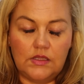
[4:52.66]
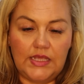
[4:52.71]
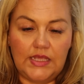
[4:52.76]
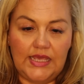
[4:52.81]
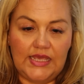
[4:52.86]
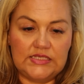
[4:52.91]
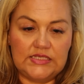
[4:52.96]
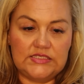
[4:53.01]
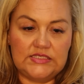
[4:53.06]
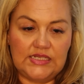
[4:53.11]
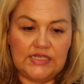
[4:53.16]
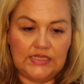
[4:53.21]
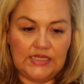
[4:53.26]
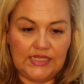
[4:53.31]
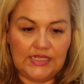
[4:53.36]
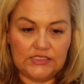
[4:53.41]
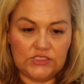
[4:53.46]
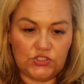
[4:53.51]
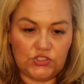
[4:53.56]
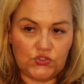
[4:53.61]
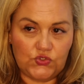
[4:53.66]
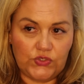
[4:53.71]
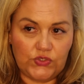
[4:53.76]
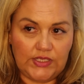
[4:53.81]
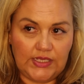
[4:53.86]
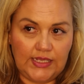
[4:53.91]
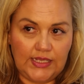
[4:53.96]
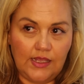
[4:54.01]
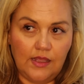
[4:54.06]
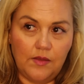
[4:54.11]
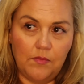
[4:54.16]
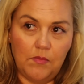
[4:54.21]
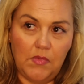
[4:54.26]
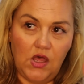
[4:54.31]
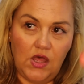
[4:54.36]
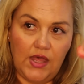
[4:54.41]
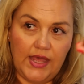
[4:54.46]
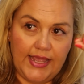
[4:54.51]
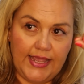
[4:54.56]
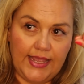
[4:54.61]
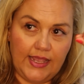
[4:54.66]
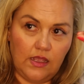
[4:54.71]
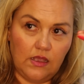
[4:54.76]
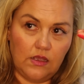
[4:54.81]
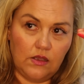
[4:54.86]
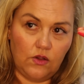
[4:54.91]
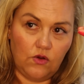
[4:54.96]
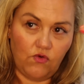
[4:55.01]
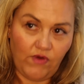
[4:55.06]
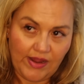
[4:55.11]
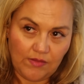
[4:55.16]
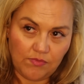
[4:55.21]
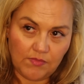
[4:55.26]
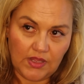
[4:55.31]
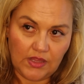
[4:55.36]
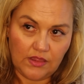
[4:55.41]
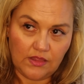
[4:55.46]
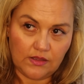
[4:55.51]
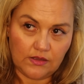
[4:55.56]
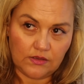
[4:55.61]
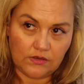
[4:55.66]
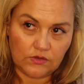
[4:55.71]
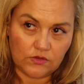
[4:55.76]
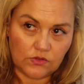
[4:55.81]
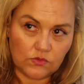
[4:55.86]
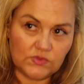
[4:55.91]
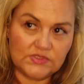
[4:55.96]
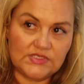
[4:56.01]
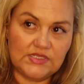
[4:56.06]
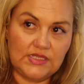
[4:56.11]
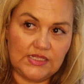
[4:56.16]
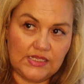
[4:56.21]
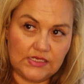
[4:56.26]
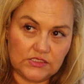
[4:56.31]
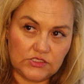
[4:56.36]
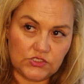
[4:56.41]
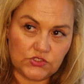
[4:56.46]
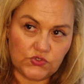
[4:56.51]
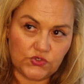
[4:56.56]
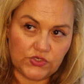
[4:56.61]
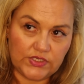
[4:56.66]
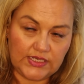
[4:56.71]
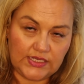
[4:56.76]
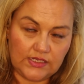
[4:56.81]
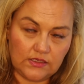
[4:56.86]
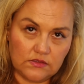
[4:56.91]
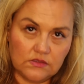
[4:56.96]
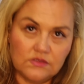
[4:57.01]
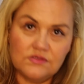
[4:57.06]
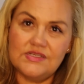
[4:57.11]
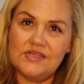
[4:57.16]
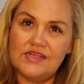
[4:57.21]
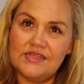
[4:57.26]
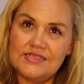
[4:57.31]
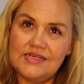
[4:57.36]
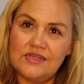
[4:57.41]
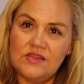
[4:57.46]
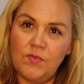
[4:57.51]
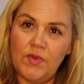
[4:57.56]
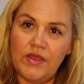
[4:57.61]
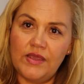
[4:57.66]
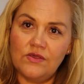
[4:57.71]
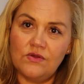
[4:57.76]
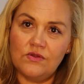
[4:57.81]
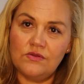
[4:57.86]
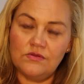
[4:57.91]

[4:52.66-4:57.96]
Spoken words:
is in the industry, my grandmother was in the industry. Did I turn the mic